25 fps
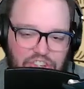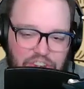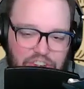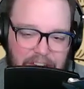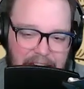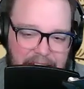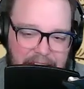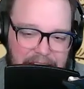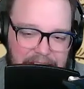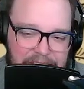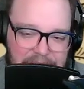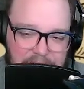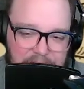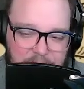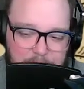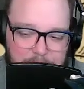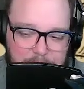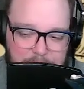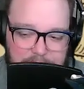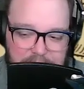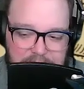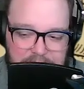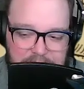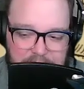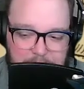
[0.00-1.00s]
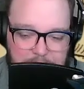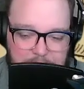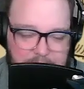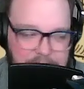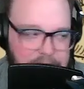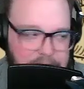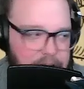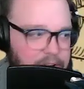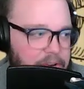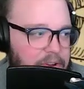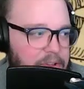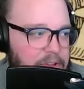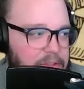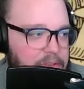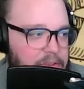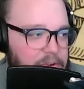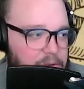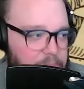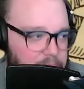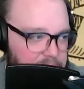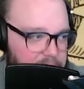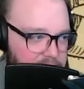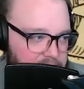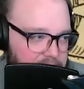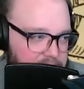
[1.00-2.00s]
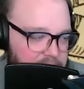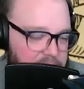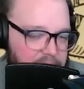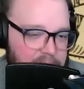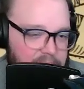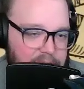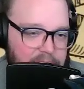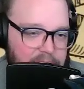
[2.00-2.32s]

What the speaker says: jazz up the cemetery a little bit,